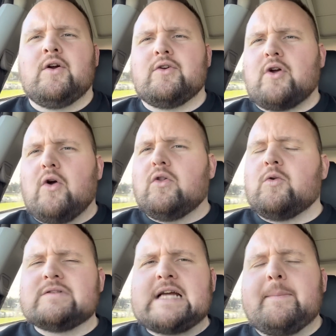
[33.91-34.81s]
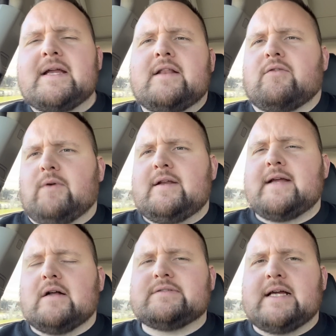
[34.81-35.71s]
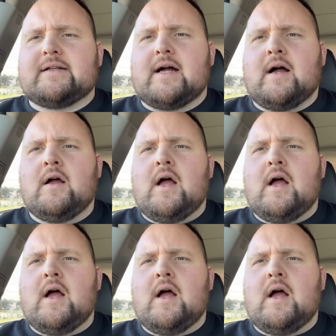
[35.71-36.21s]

go look what's happening in the retail sector.